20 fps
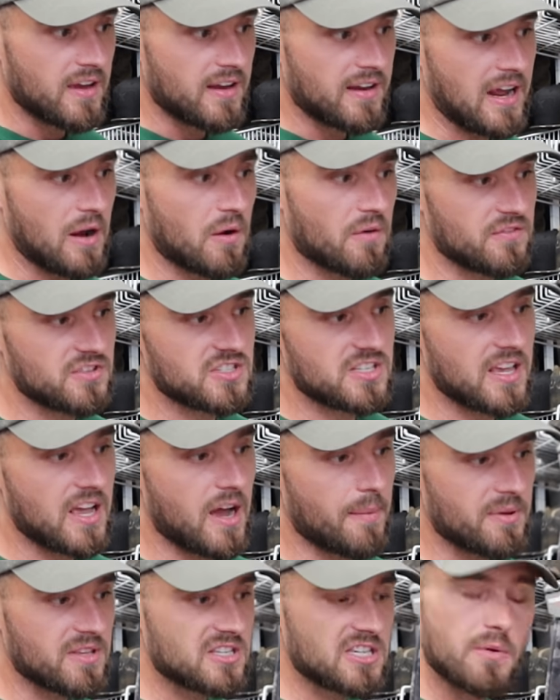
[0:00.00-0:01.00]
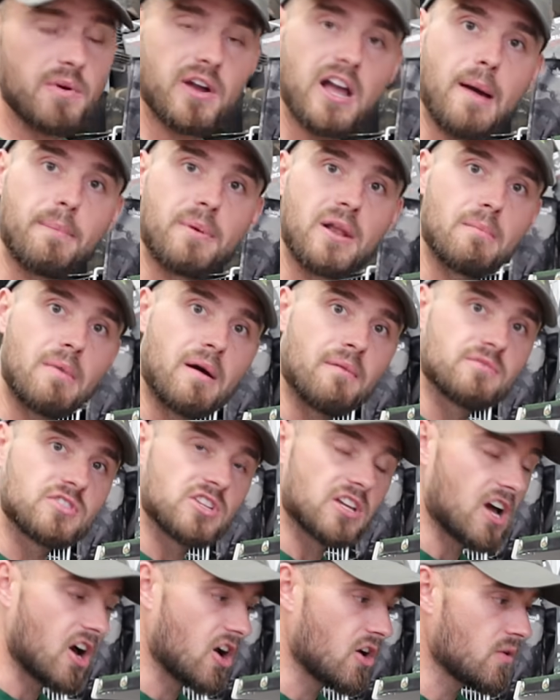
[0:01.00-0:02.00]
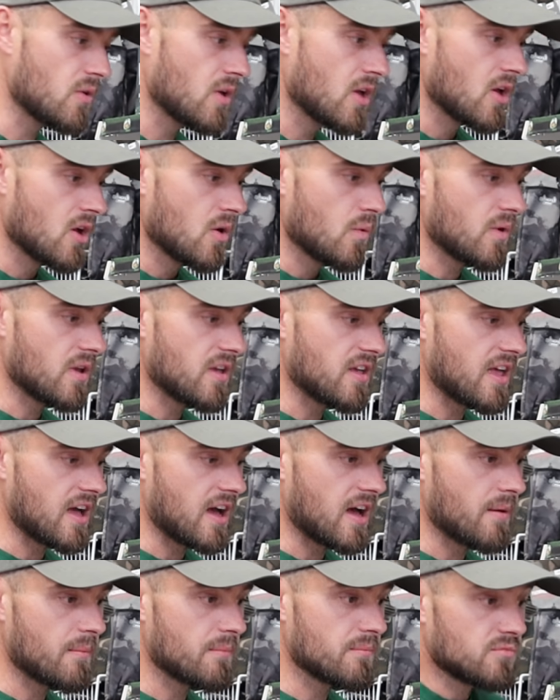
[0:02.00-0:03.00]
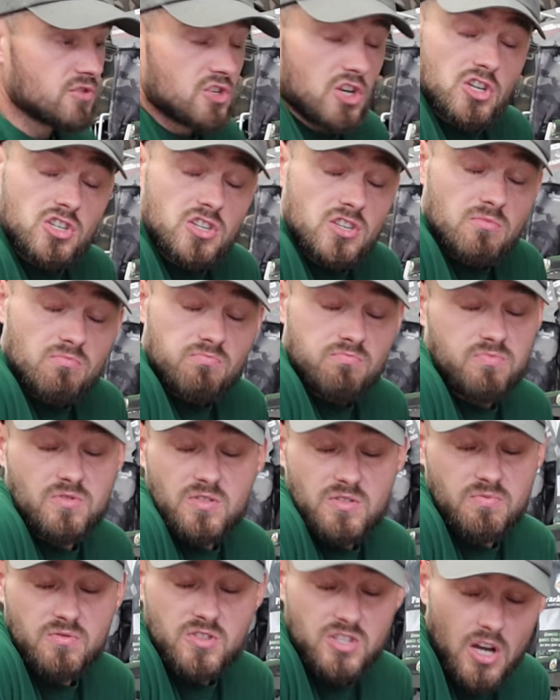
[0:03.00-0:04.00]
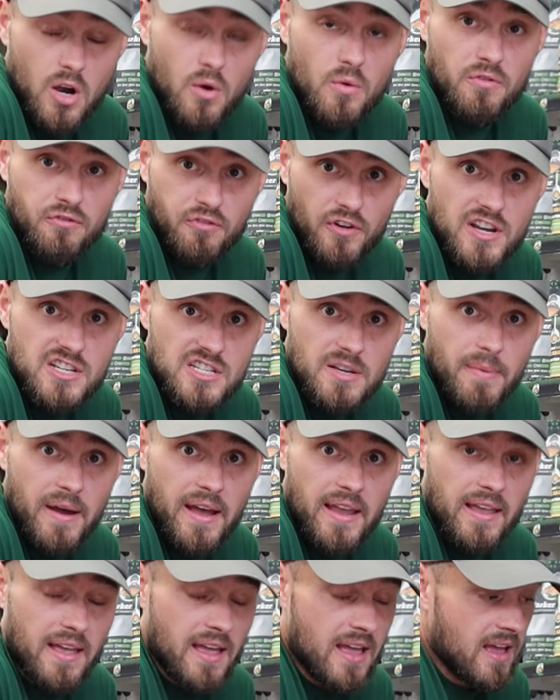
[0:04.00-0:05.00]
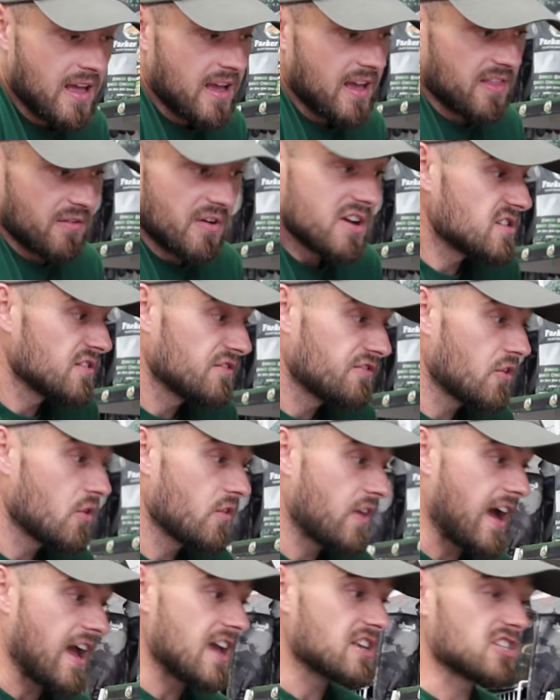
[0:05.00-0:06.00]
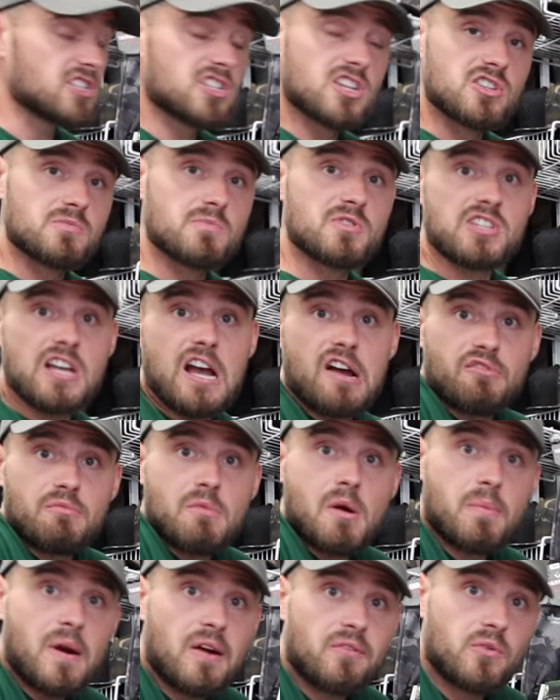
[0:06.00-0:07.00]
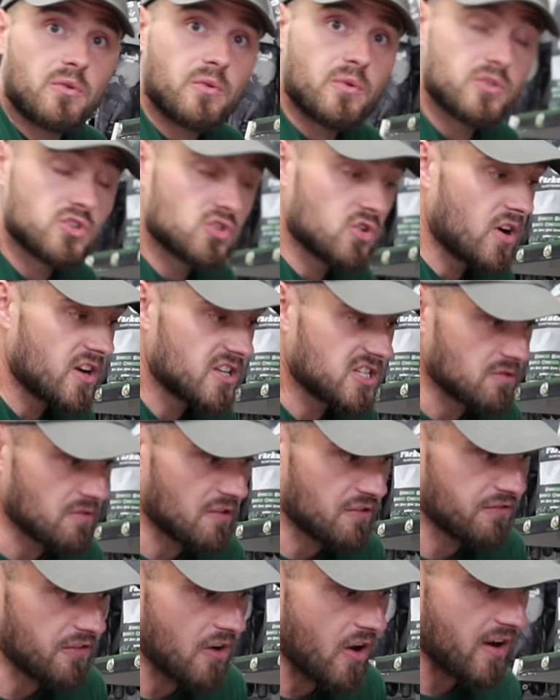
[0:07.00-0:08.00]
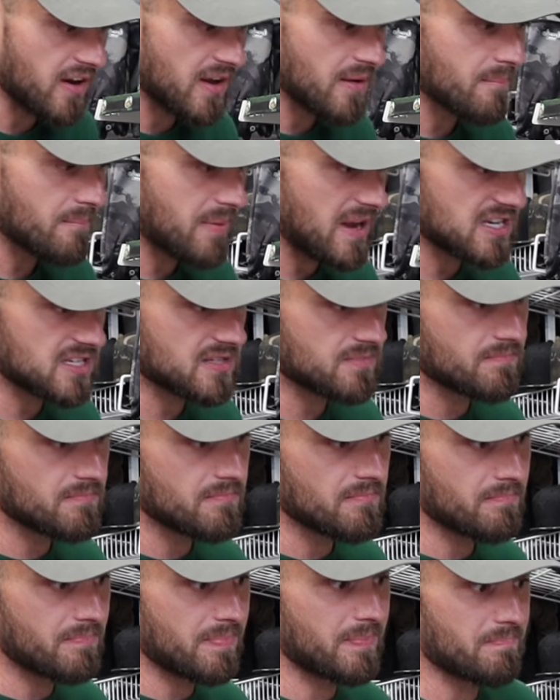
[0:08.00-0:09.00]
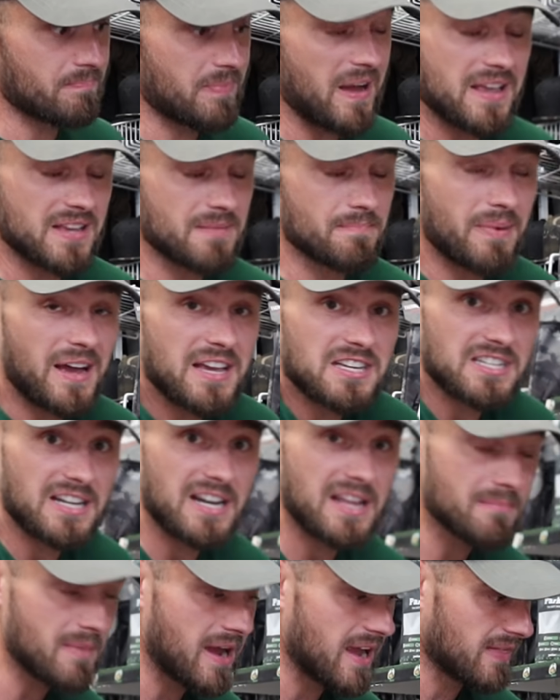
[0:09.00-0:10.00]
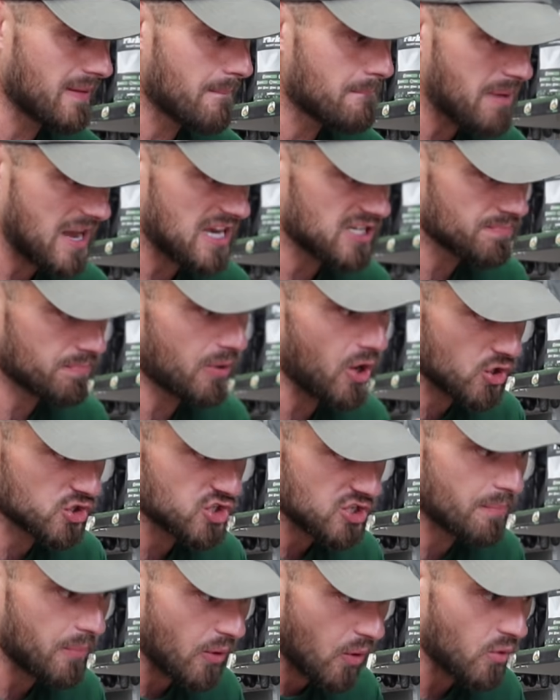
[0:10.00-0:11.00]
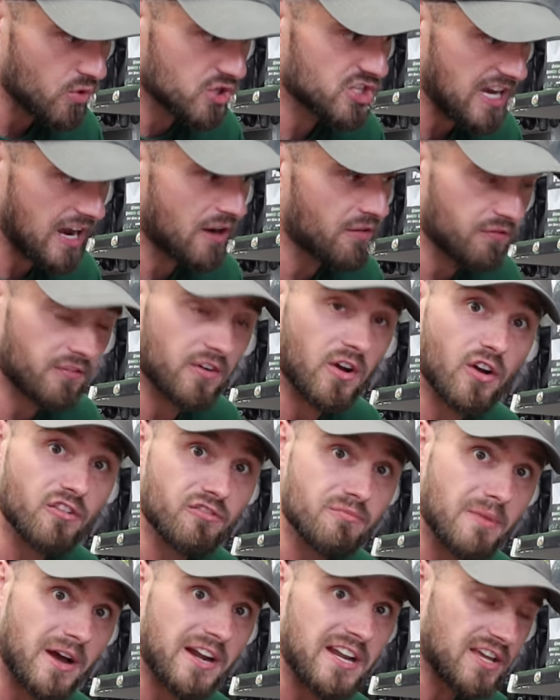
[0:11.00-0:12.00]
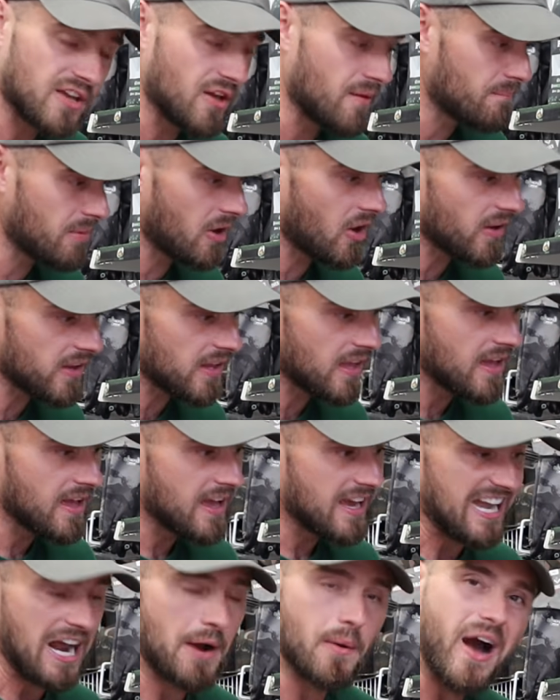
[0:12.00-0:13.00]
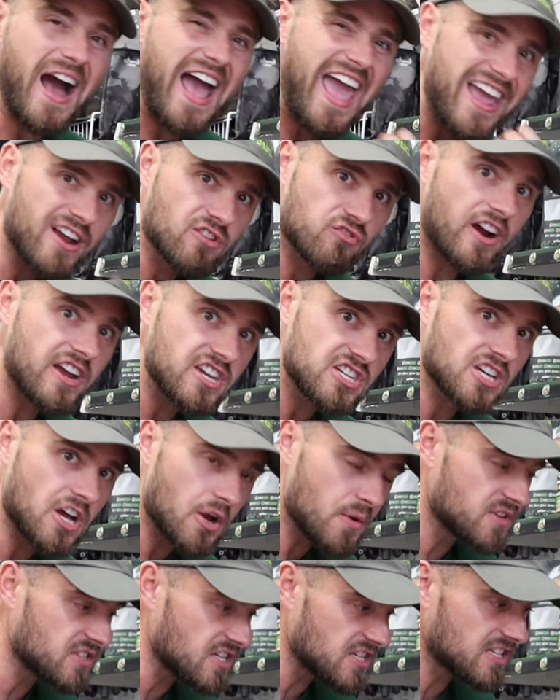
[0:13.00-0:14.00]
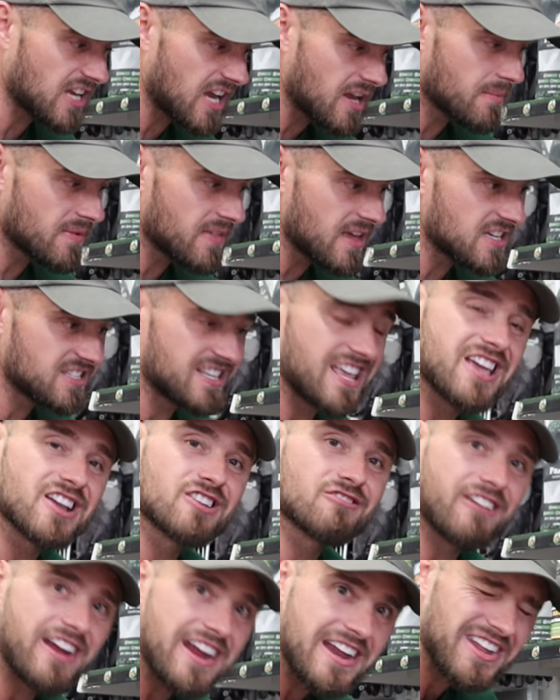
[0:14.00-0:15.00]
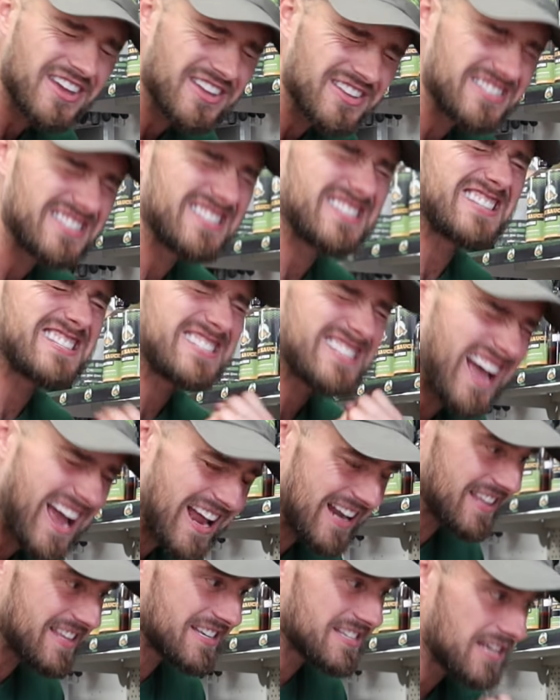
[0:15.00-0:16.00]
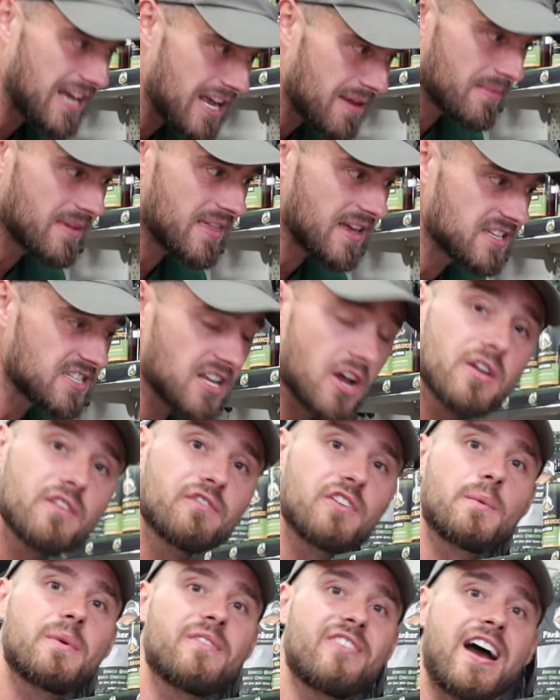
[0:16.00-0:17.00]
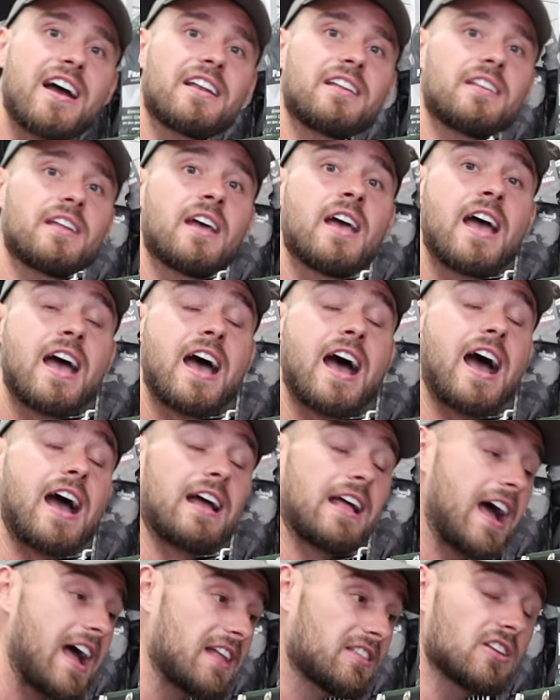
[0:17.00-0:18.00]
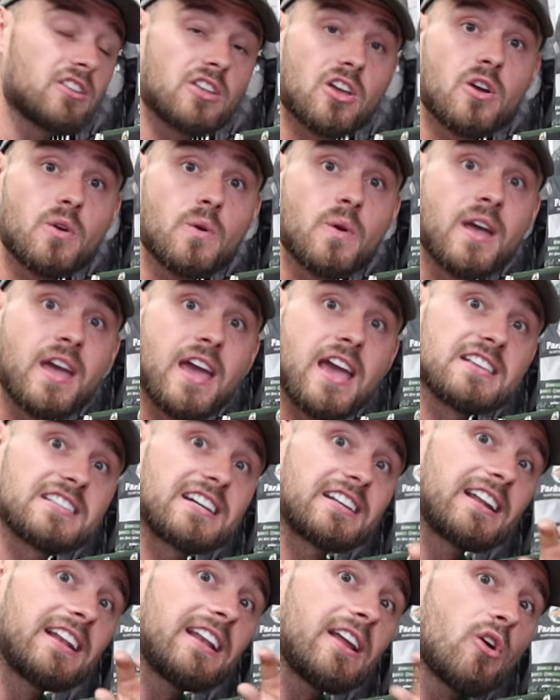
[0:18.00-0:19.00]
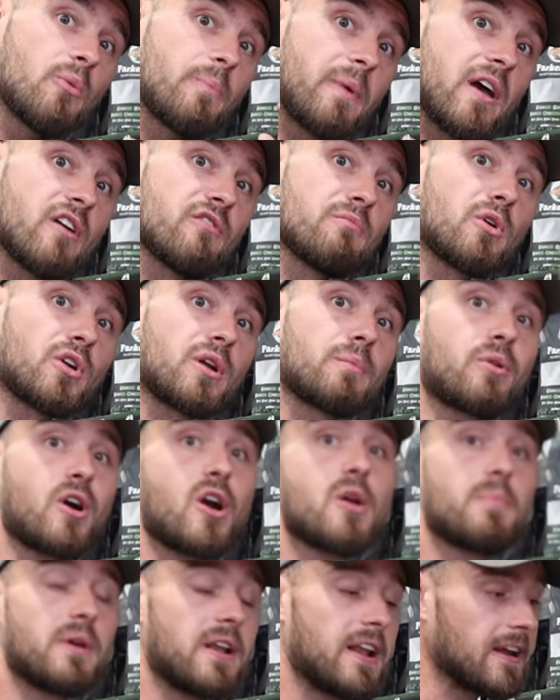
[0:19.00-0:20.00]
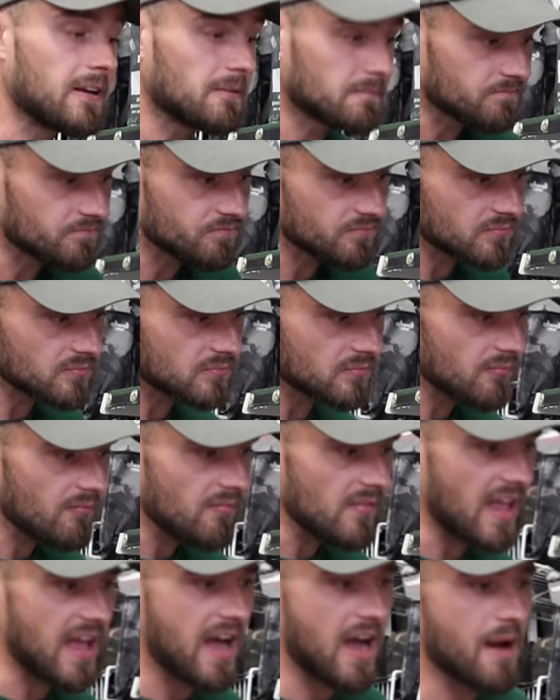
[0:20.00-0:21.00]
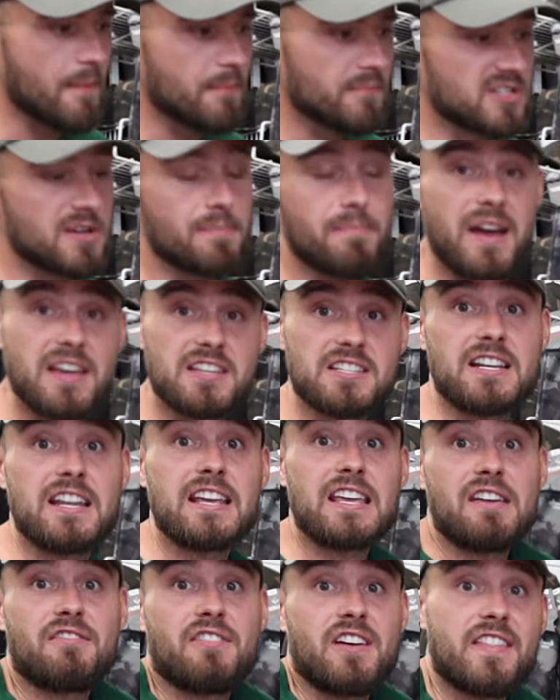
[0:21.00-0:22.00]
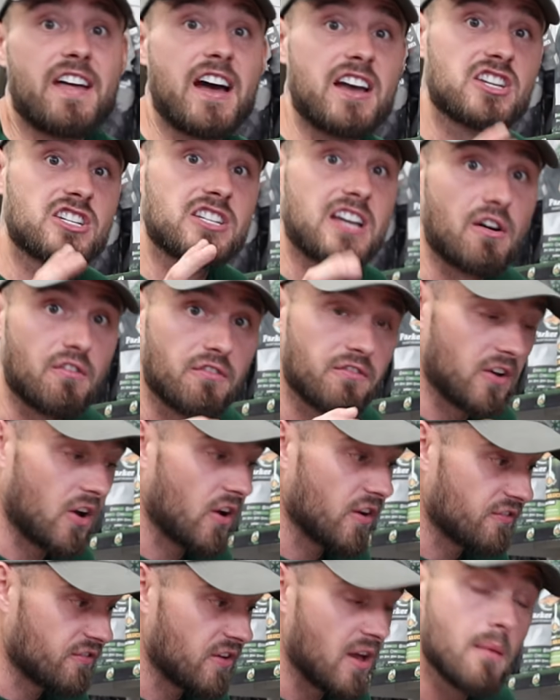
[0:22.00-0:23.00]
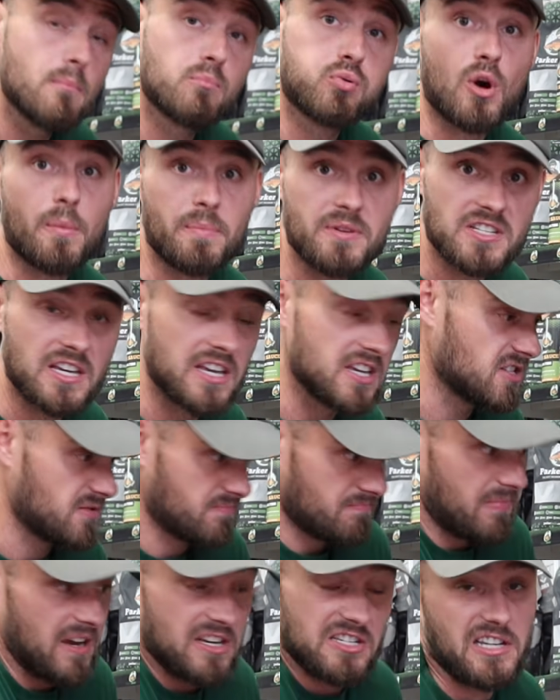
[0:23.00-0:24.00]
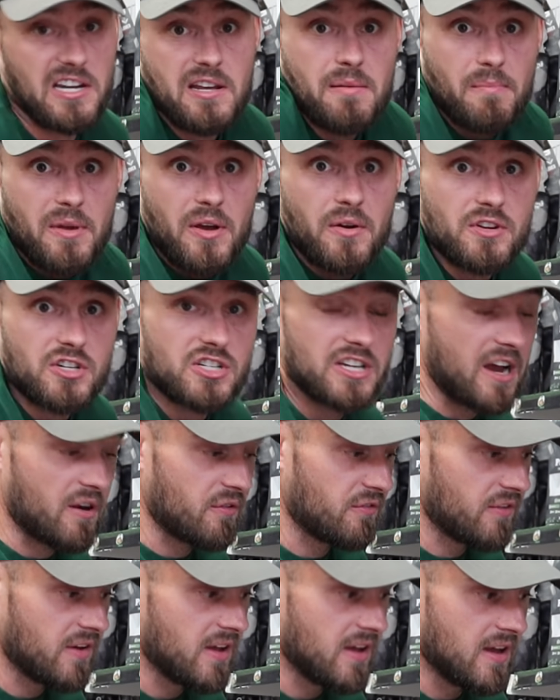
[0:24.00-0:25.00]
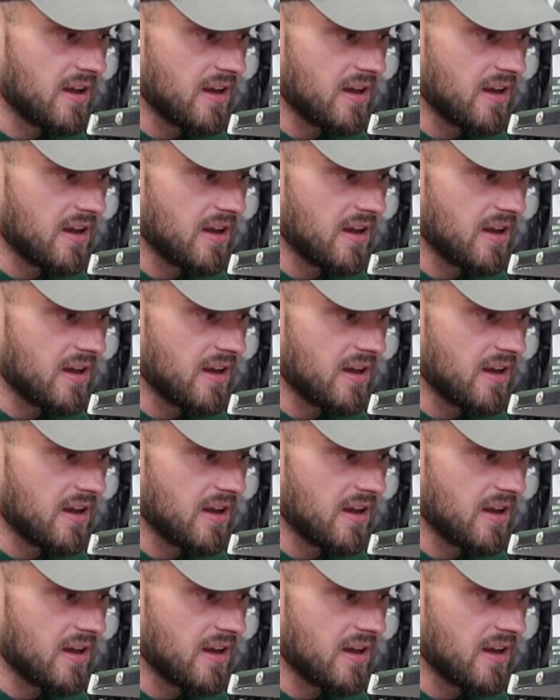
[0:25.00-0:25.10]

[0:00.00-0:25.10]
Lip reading: Now, obviously, up until a couple of months ago, we just sold freezer bait. And the reason for that is because myself and my brother were trying to refine and basically make the best possible shelf life money could buy. Now, our egg ratio is the same in this. The ingredients is exactly the same in this. The only thing we've had to do is add a little bit of monopropylene to basically give it that shelf life properties. Basically, it can be on the shelf.